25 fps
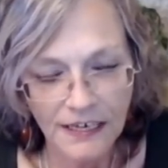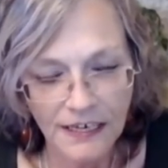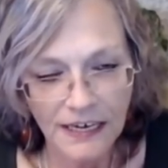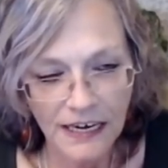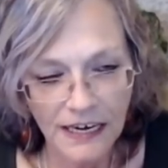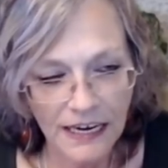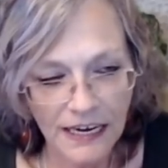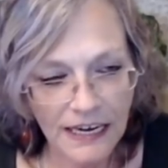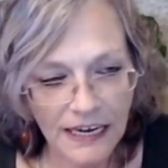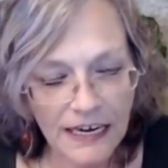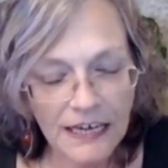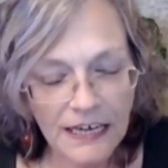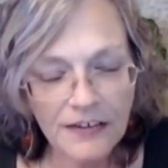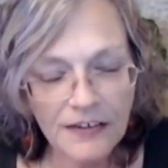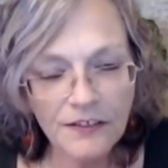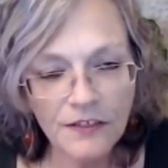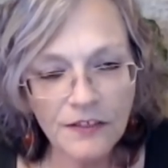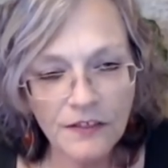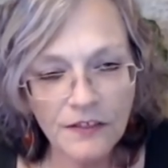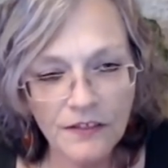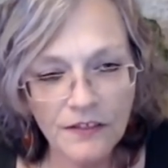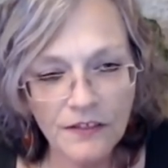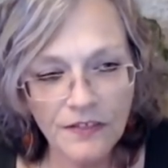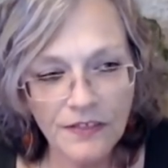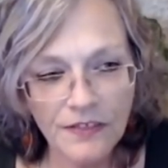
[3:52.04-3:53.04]

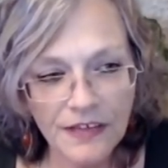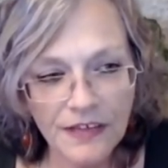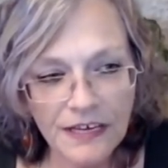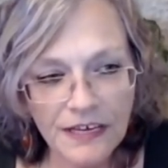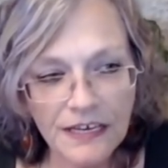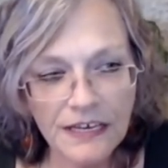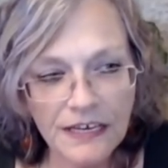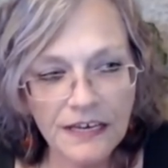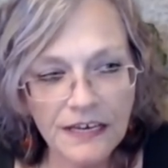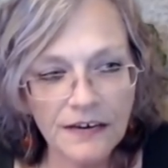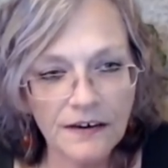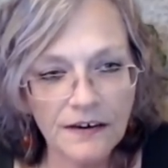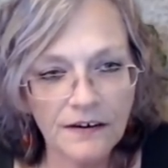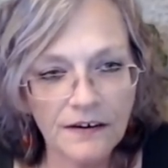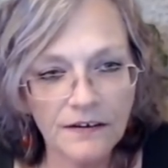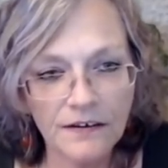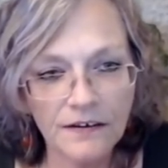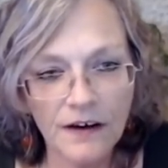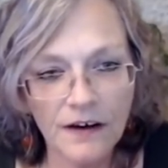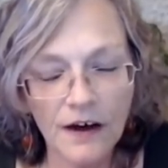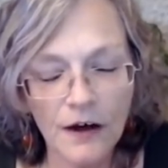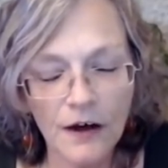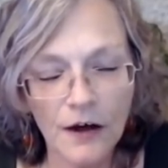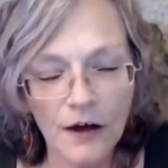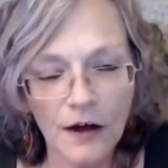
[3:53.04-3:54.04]
in the
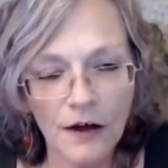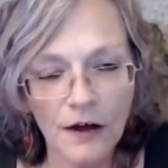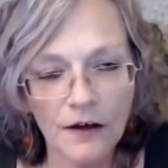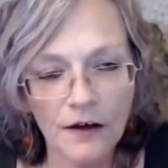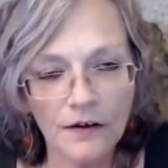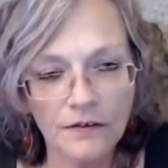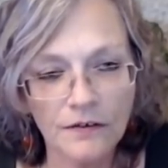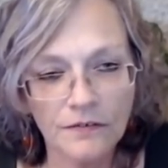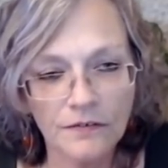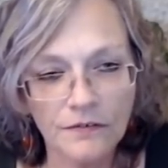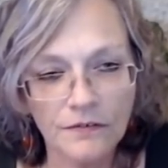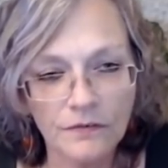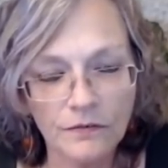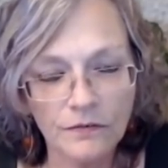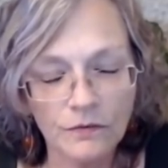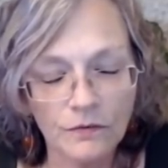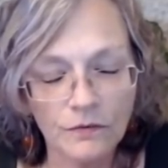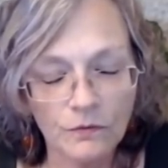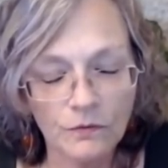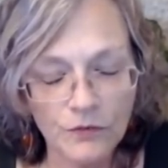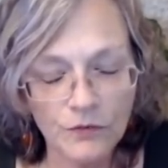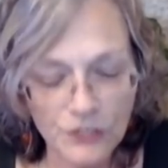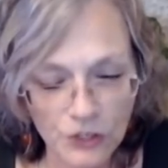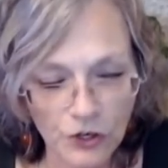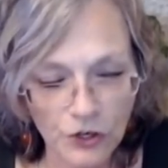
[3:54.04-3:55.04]
uh,
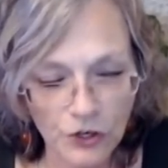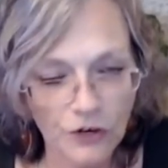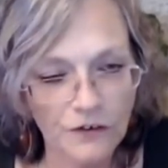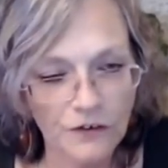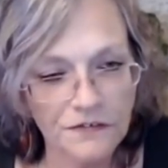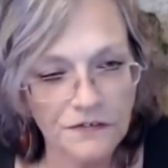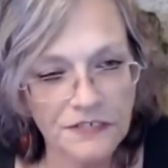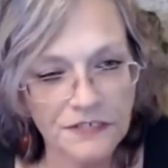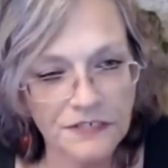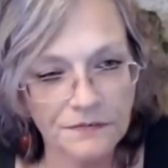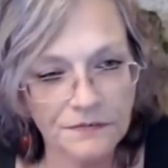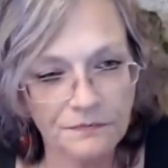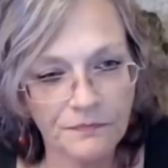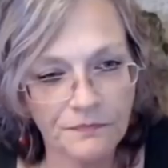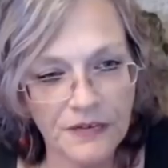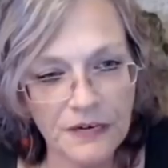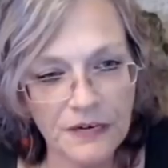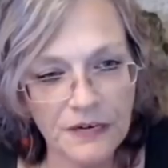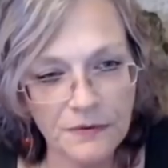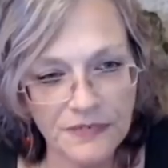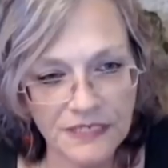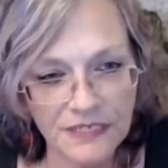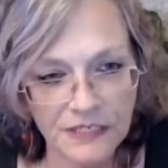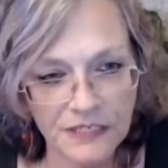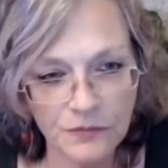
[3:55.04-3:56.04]
reserves. He
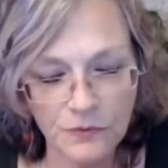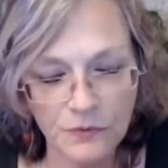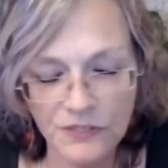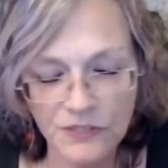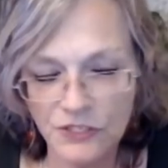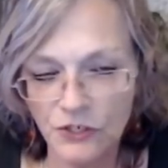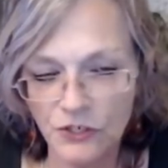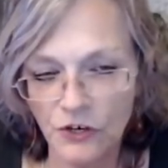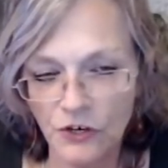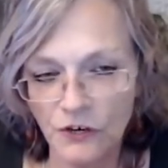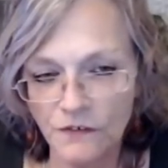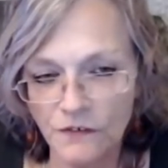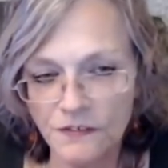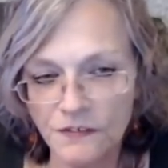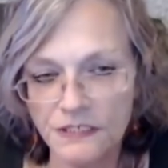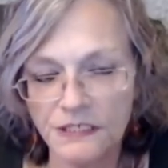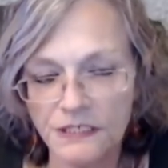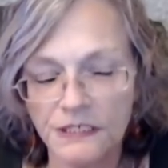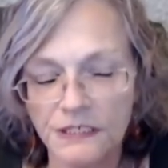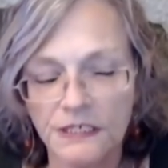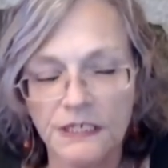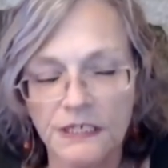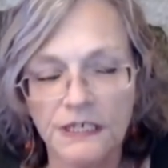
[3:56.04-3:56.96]
was in the reserves.